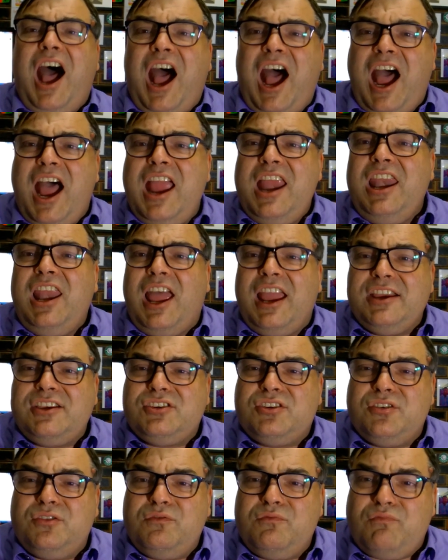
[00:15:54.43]
I
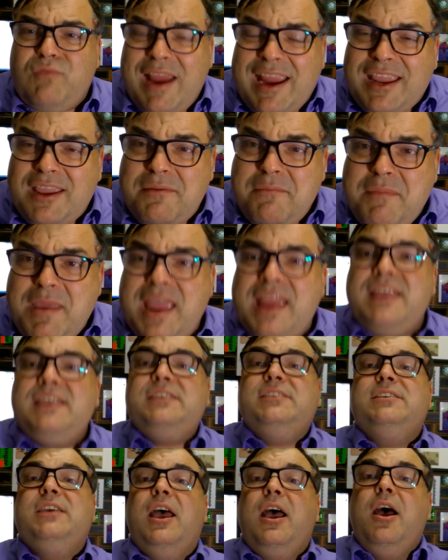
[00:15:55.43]
like to
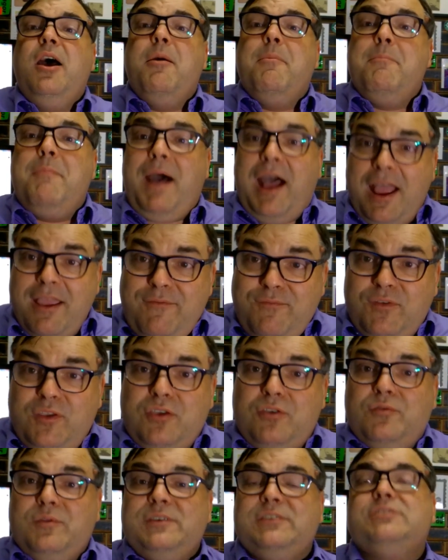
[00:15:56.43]
recommend my
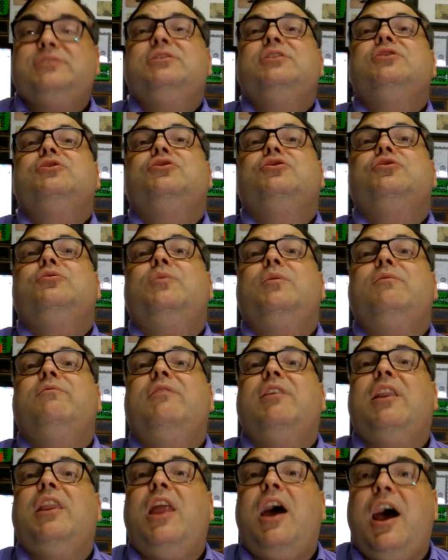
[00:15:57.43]
viewers to a
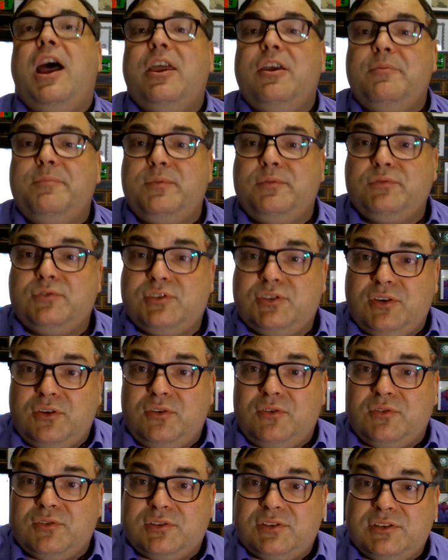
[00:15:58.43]
reliable
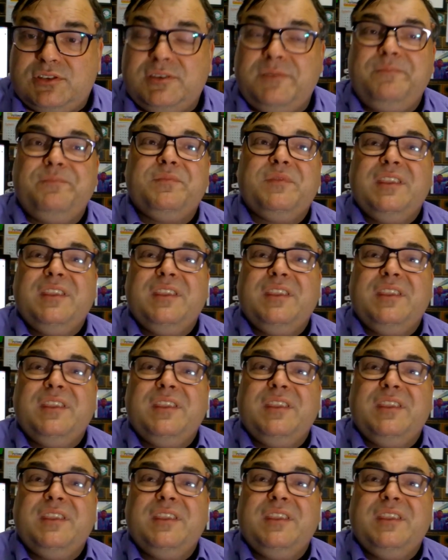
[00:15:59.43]
source.